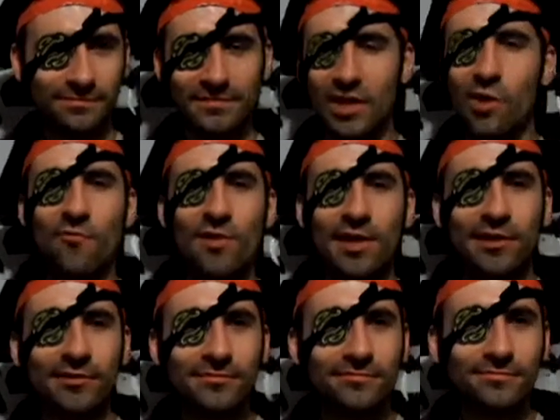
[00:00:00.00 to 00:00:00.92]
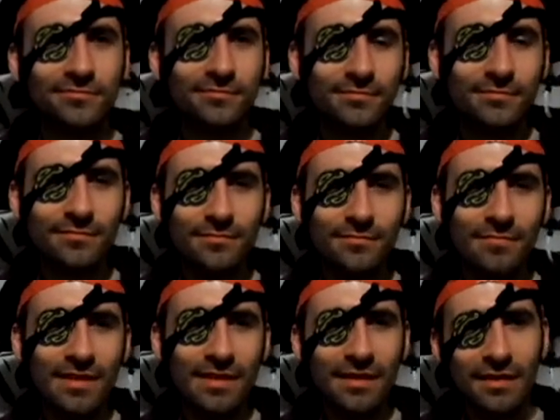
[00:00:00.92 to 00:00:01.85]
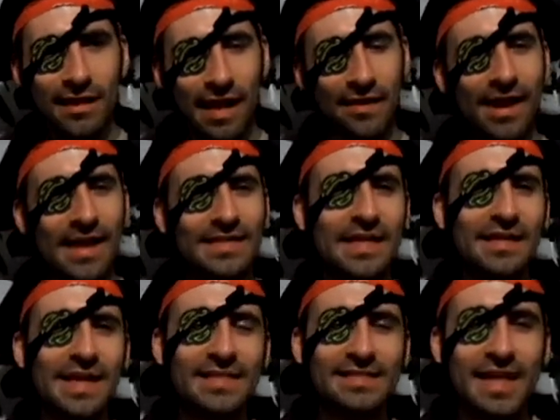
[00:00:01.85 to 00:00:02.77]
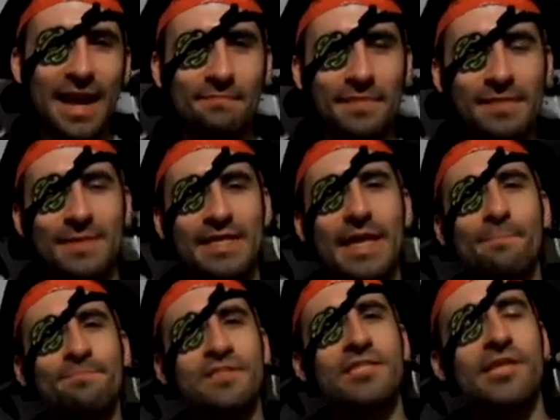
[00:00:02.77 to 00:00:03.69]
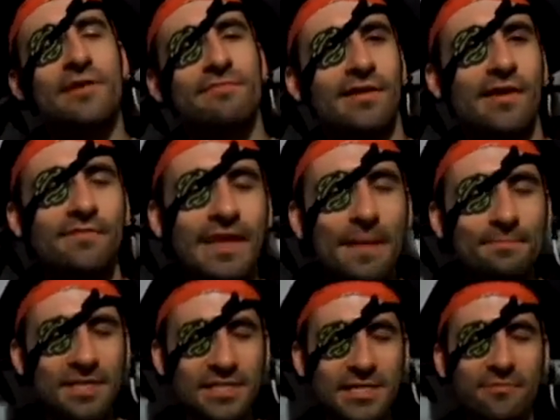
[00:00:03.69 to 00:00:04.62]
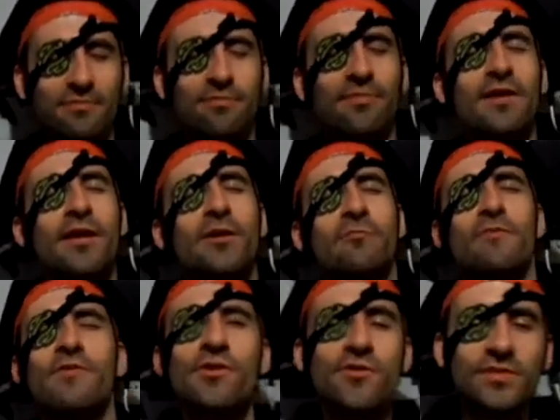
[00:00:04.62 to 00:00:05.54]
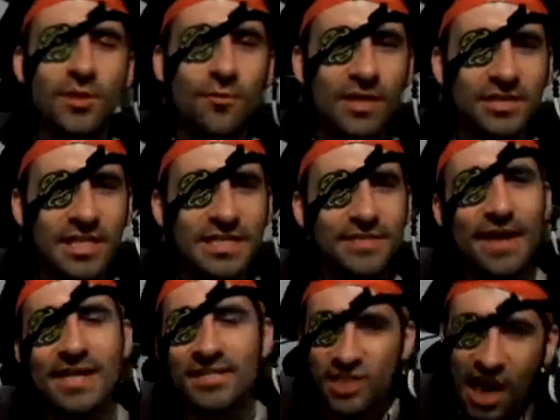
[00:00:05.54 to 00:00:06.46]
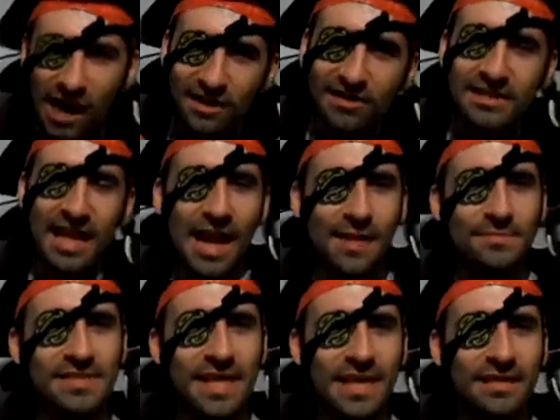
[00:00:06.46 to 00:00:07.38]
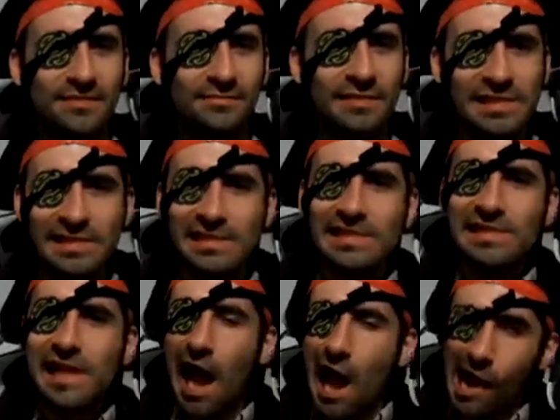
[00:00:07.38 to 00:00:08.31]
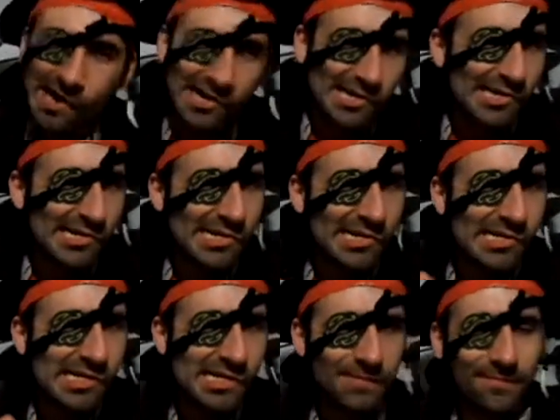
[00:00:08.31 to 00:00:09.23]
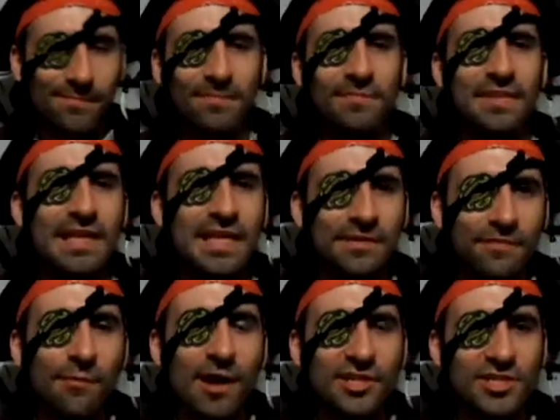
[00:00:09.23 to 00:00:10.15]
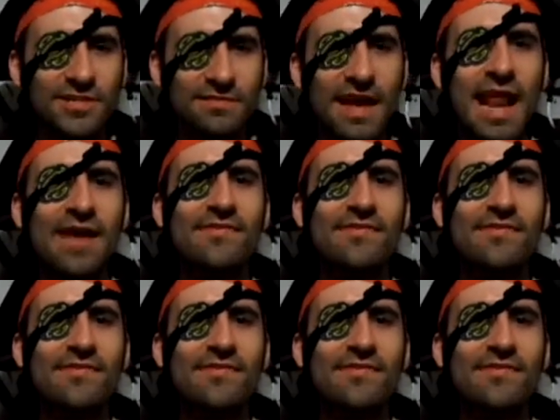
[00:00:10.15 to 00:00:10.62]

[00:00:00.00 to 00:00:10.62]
Go figure. Alright, until next time, this be Captain Jeff of Captain Jeff Reviews and Questions Adventure Time, saying, Arr. Thank you for watching, and have a